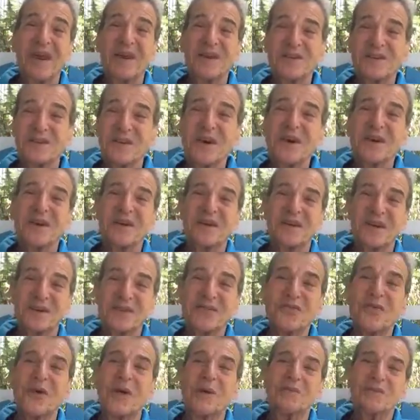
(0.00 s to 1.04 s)
on his way to
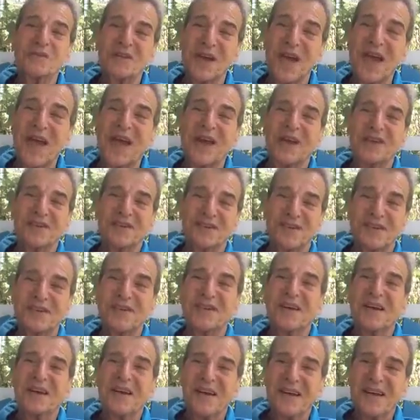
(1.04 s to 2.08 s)
kick Trump's ass.
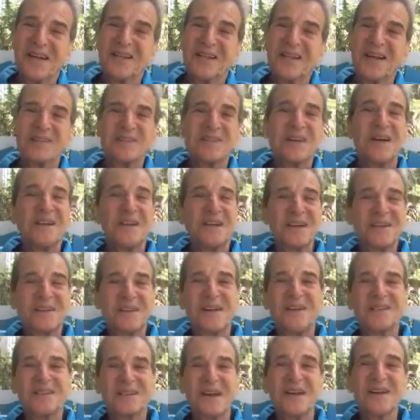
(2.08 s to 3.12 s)
That's how they
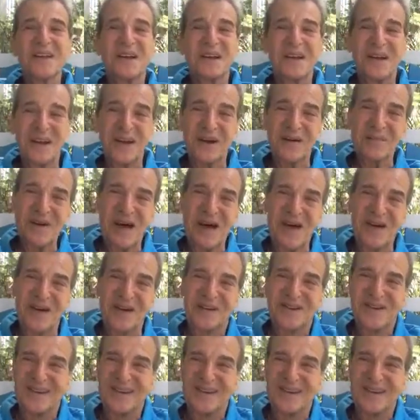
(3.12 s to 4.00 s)
let him out.